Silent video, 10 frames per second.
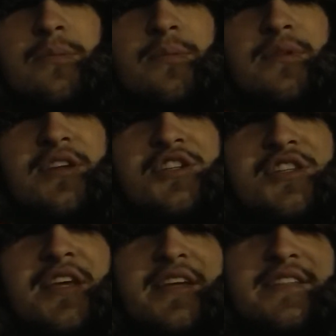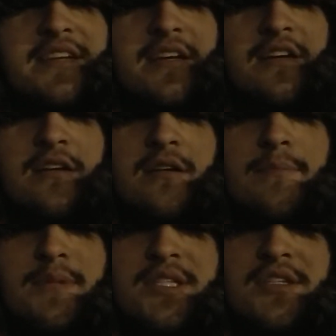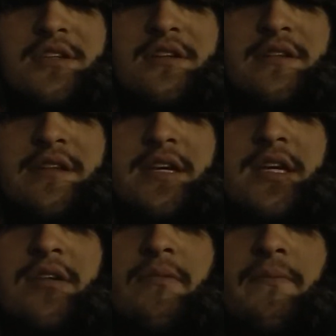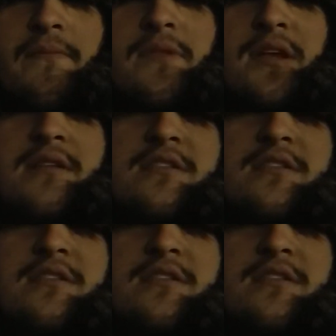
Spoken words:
they just think it's like a mystical thing that